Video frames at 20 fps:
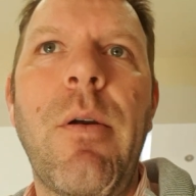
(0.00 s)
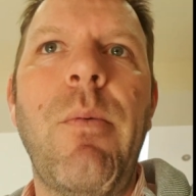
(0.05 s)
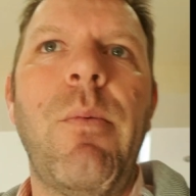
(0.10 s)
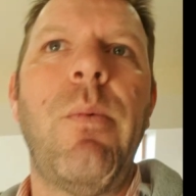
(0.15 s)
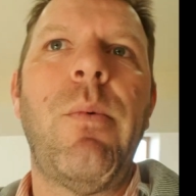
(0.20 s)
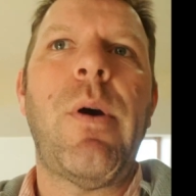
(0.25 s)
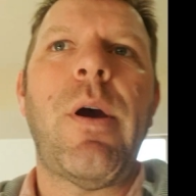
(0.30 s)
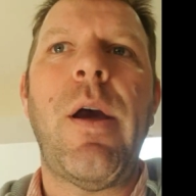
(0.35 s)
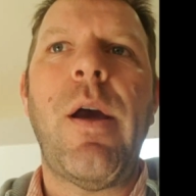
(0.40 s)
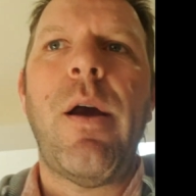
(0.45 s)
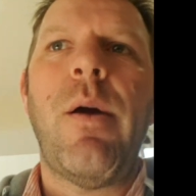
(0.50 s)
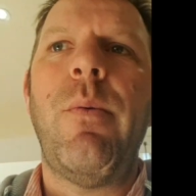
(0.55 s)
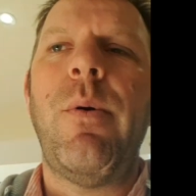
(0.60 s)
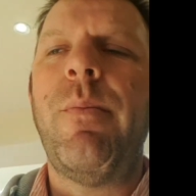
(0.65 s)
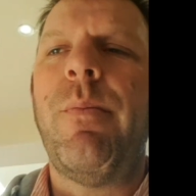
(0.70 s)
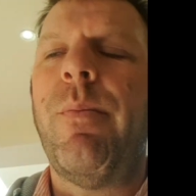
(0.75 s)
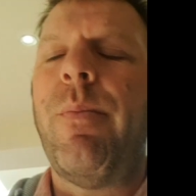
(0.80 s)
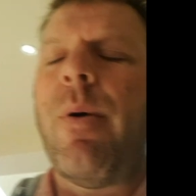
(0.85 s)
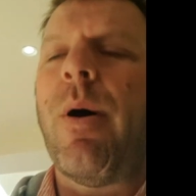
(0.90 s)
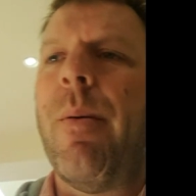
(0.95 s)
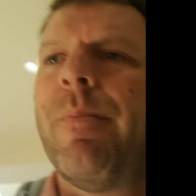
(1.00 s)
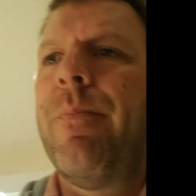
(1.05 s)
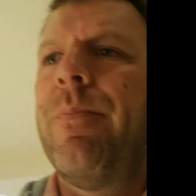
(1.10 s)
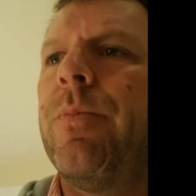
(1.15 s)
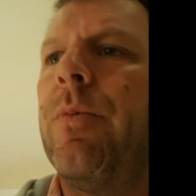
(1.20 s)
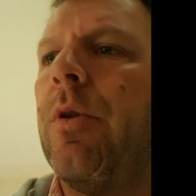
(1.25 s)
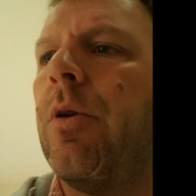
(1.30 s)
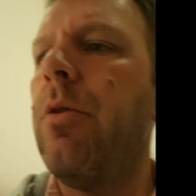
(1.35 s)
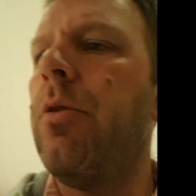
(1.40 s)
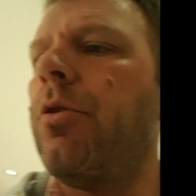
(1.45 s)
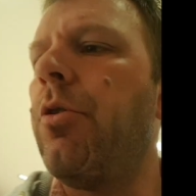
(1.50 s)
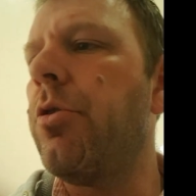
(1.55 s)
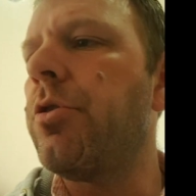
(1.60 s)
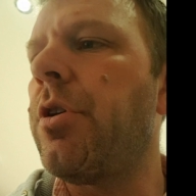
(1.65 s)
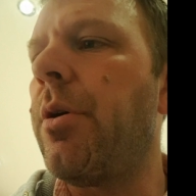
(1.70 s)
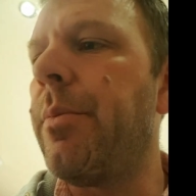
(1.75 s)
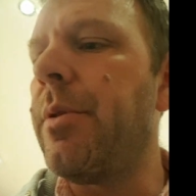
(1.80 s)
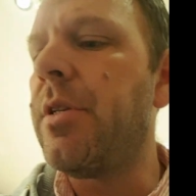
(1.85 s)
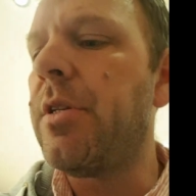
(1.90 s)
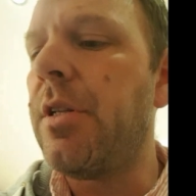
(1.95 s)
Where we
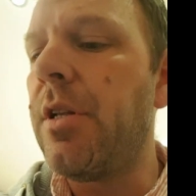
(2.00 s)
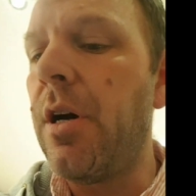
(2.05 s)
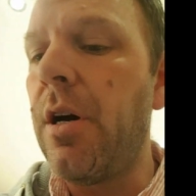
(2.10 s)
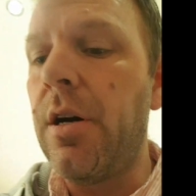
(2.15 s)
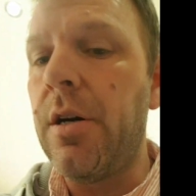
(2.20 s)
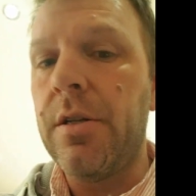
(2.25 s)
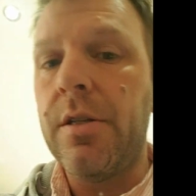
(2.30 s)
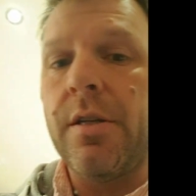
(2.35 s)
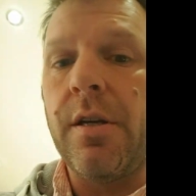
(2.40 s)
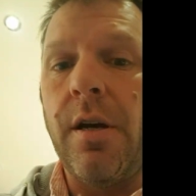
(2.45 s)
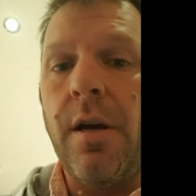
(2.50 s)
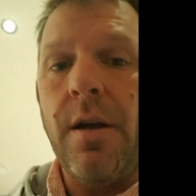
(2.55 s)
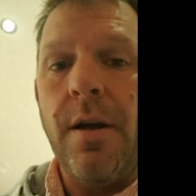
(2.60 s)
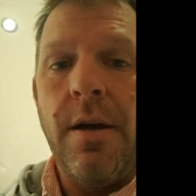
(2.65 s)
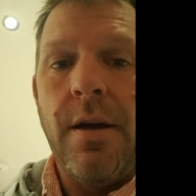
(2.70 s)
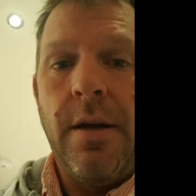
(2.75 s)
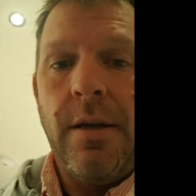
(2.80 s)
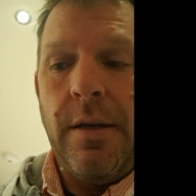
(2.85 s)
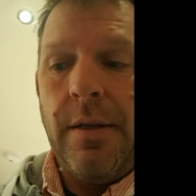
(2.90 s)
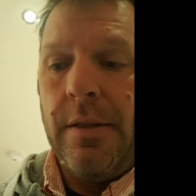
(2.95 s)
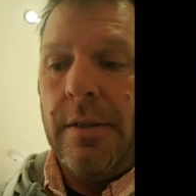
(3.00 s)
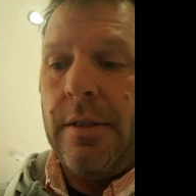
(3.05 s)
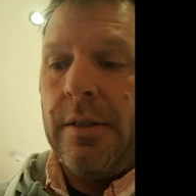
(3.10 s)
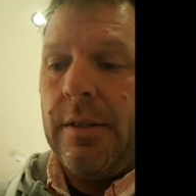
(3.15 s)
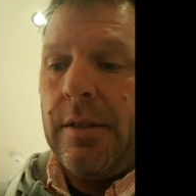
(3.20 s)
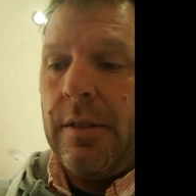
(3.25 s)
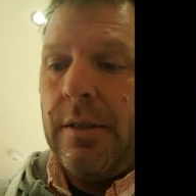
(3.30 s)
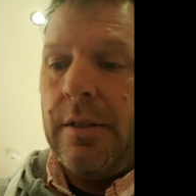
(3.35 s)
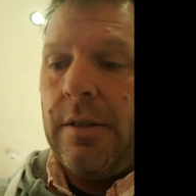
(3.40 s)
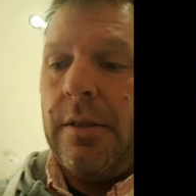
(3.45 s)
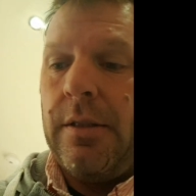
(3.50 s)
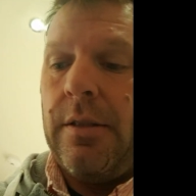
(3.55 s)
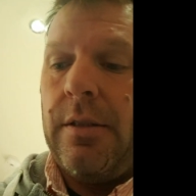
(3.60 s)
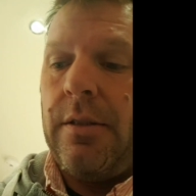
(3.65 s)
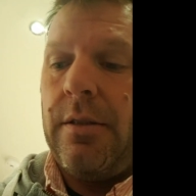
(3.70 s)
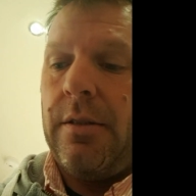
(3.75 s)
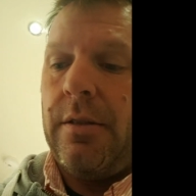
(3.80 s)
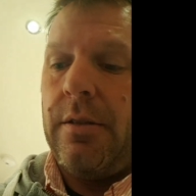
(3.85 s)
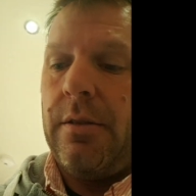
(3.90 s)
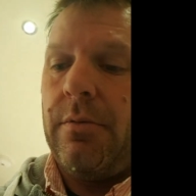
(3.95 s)
knocked up the starter,
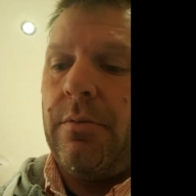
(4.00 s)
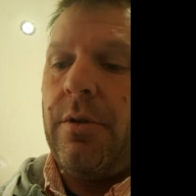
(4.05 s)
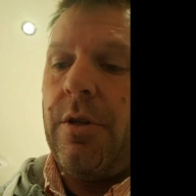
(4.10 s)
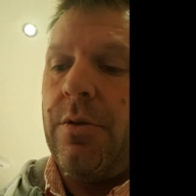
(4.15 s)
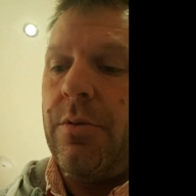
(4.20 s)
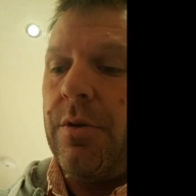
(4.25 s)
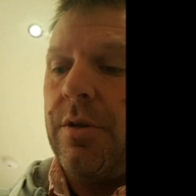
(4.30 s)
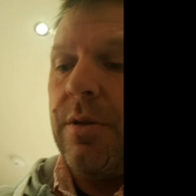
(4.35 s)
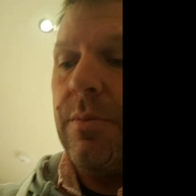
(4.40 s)
which was